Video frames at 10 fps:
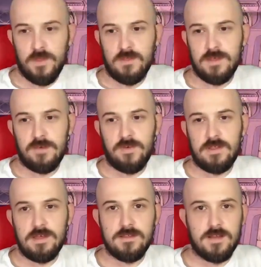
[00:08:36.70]

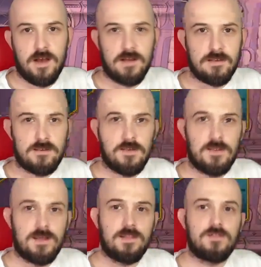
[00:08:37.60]
CVC starts.
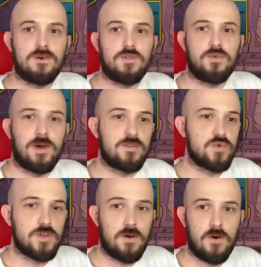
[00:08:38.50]
Because that's just going to waste your
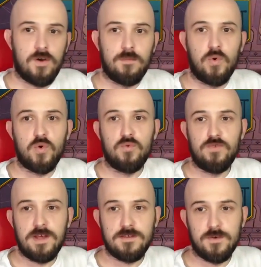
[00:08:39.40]
time or your
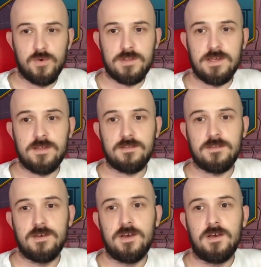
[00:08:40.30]
resources,
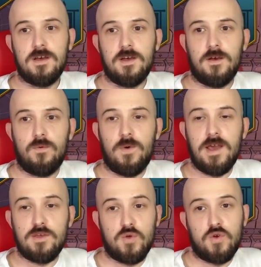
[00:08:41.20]
where
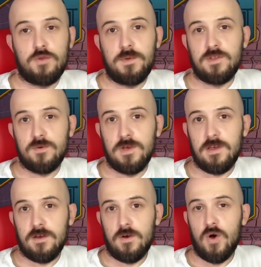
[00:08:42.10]
you could be
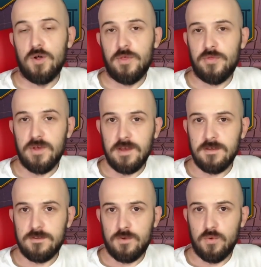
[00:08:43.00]
doing other
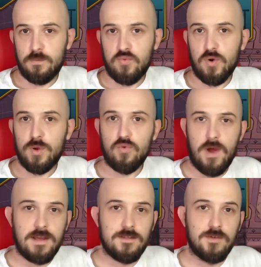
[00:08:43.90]
things to
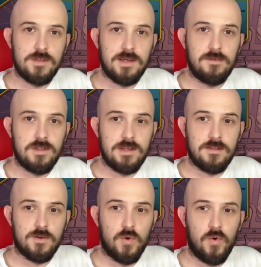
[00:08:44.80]
progress your CVC
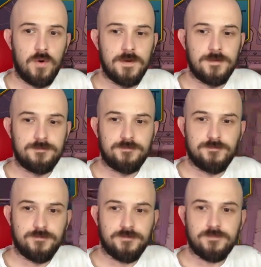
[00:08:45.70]
score.
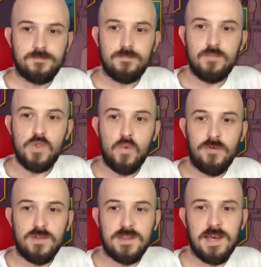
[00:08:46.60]

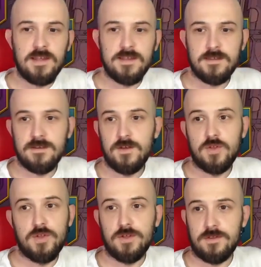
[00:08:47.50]
Whereas this
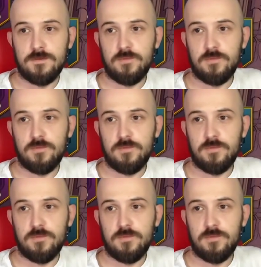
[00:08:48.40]
doesn't